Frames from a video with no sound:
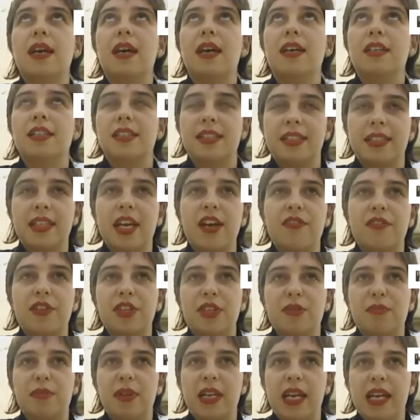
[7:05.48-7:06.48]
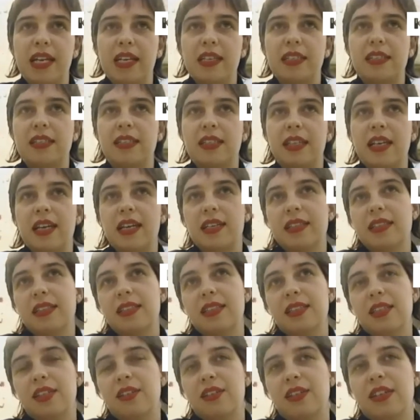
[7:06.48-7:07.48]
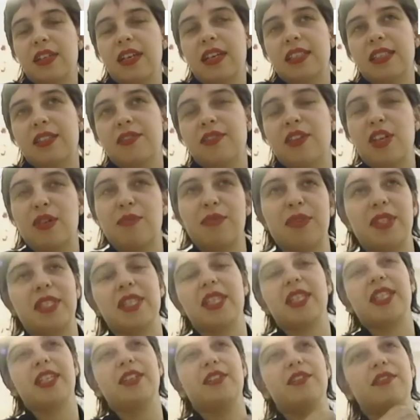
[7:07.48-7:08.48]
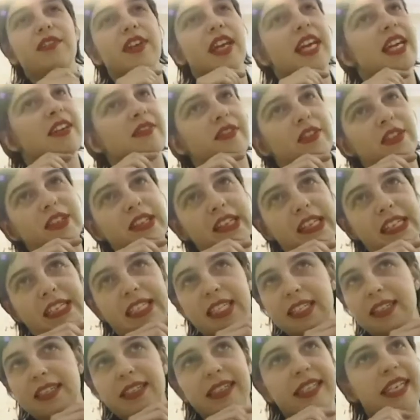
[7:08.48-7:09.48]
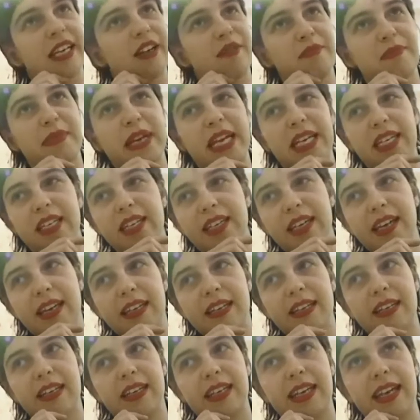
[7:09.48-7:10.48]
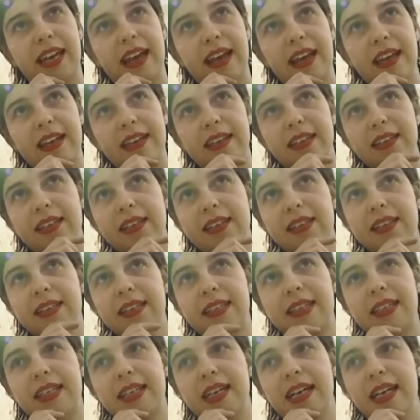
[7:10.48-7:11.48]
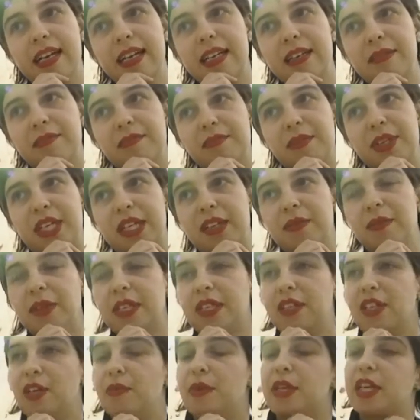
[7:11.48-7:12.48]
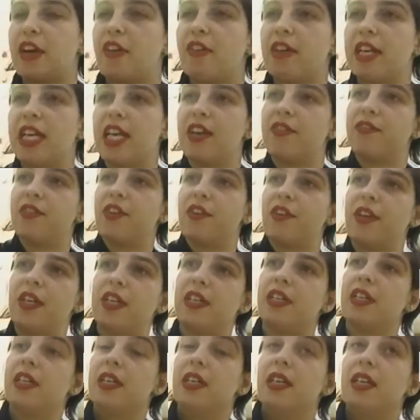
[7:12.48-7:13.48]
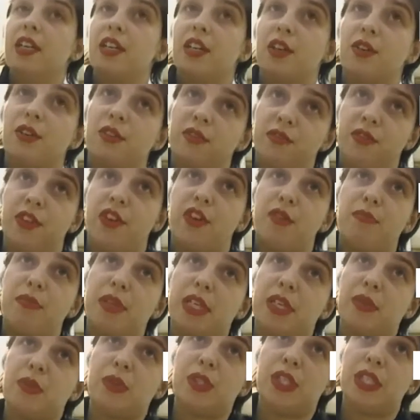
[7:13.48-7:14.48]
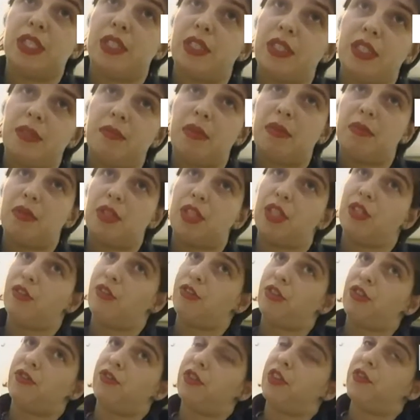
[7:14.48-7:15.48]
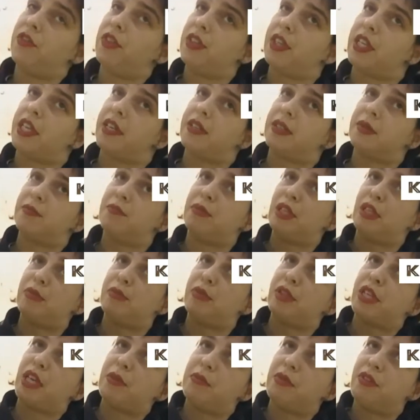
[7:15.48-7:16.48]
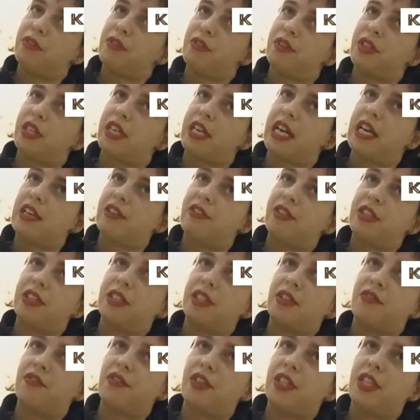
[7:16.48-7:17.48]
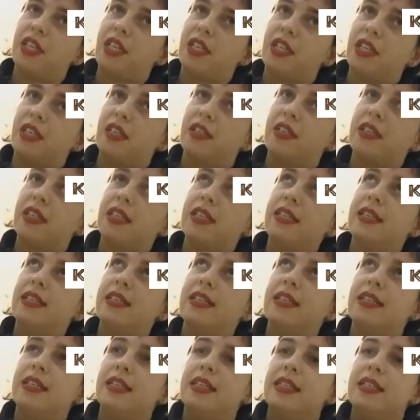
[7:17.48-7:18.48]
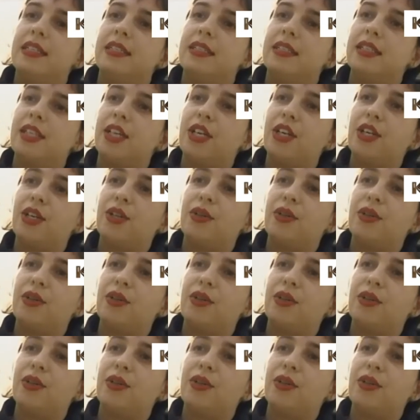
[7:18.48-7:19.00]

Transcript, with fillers: and discover the place. It has its own, it has a very particular flavour, and they certainly come back again and again. Um, we, we, you know, we currently have very very big audiences, maybe 250,000 people coming through the galleries every year. So